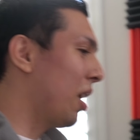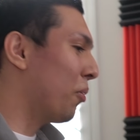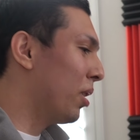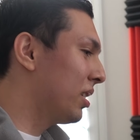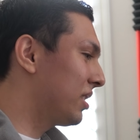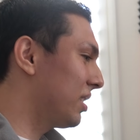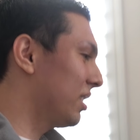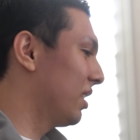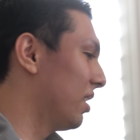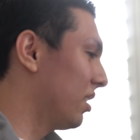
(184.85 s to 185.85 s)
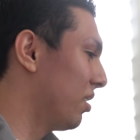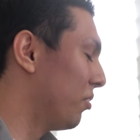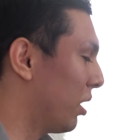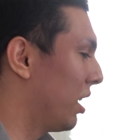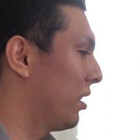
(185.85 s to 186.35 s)
Uh, once,
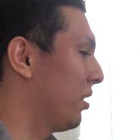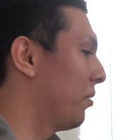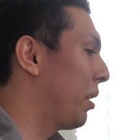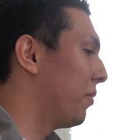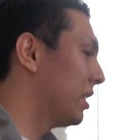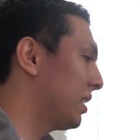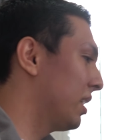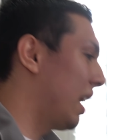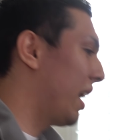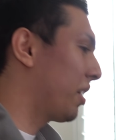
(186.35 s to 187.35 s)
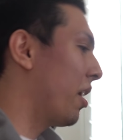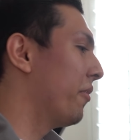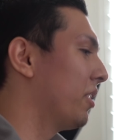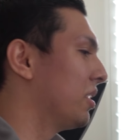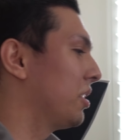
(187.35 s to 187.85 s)
one main reason, I had
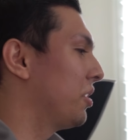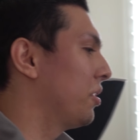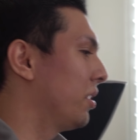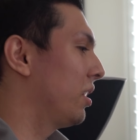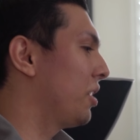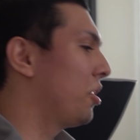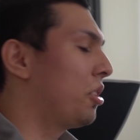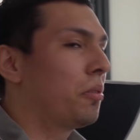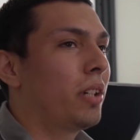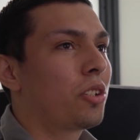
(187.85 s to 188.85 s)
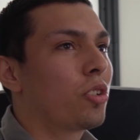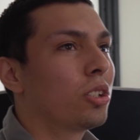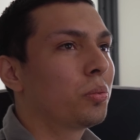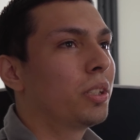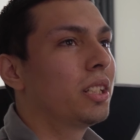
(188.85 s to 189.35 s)
confidence in you. I knew you were like
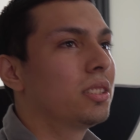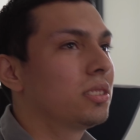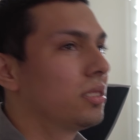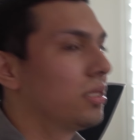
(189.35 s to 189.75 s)
trustworthy.